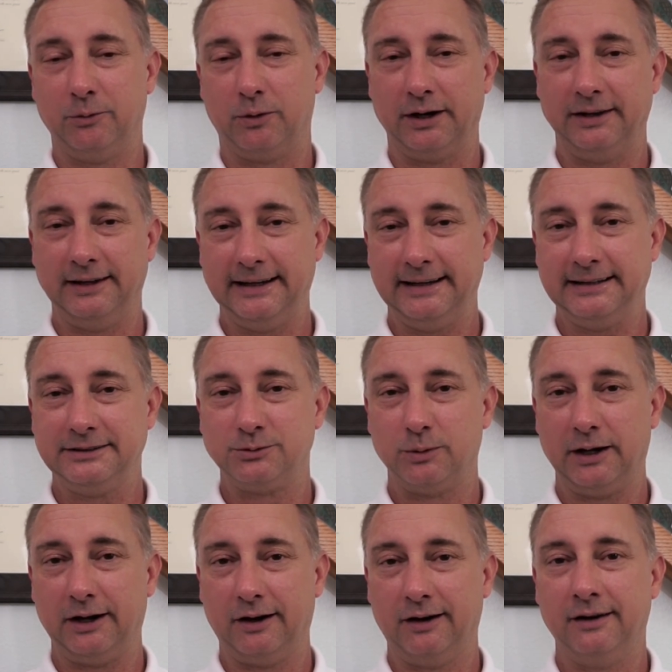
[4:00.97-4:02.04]
one of these
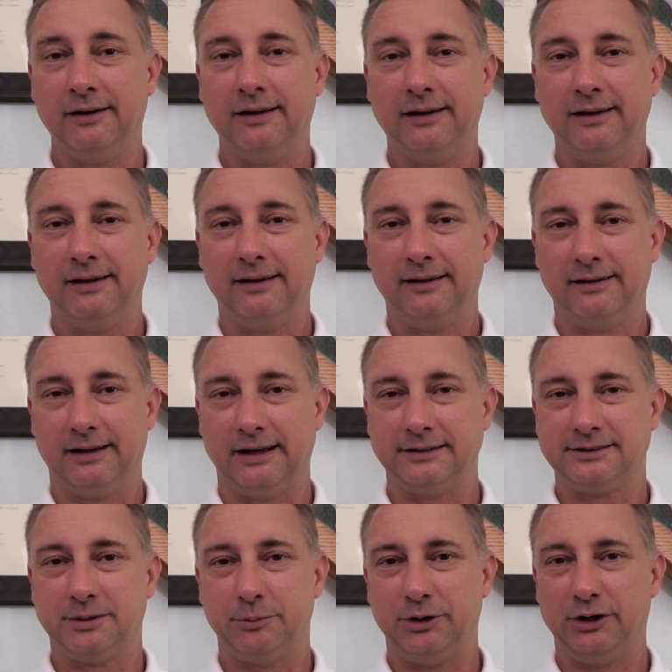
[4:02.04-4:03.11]
where
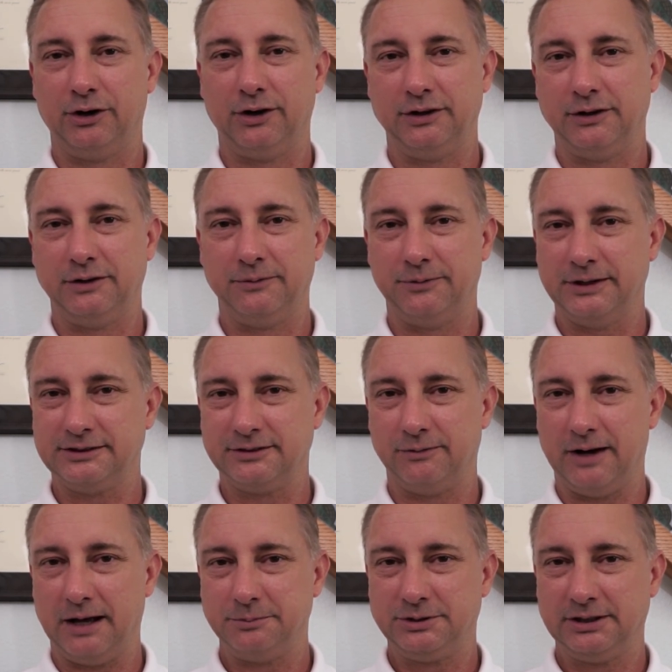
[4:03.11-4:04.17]
some of your other defensive
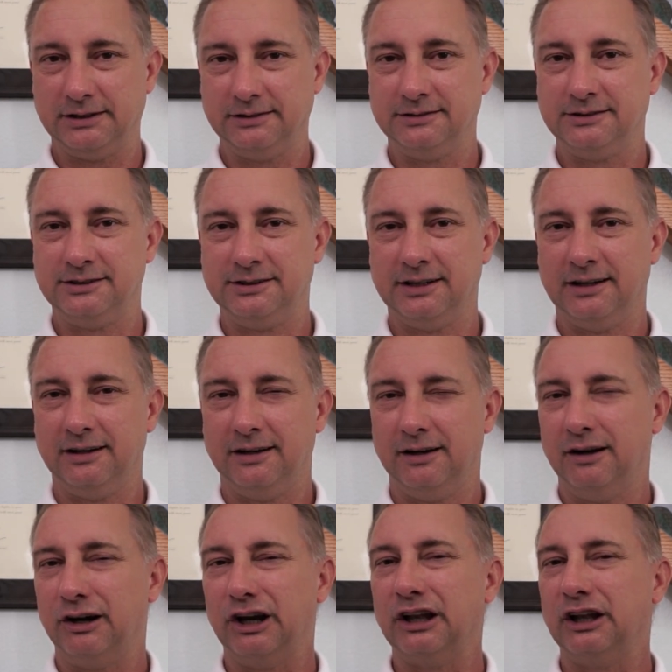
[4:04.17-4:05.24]
options
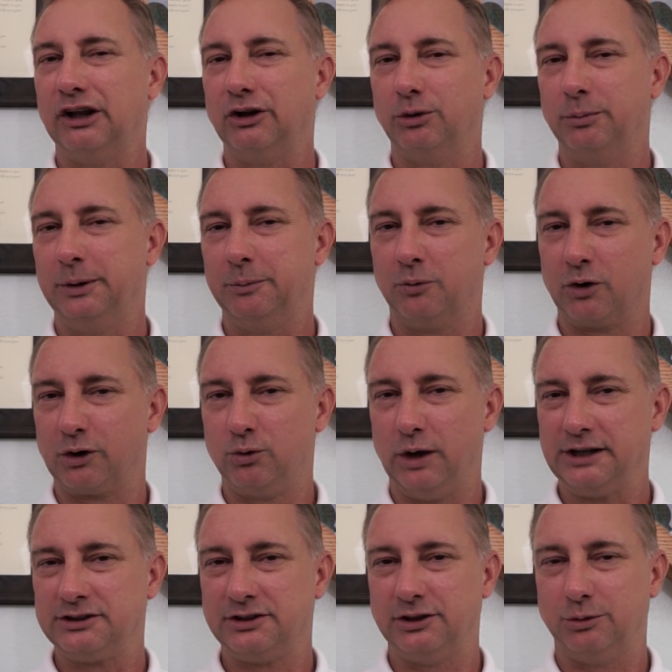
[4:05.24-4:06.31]
a little bit more
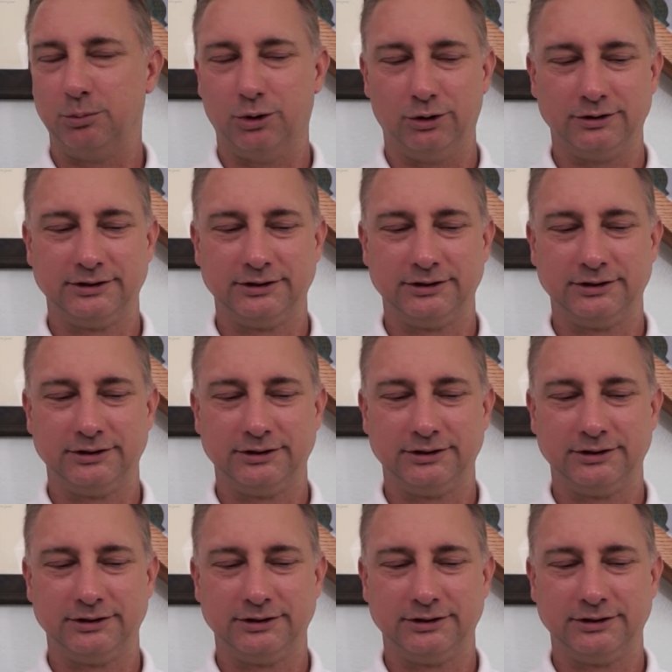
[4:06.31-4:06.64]
questionable.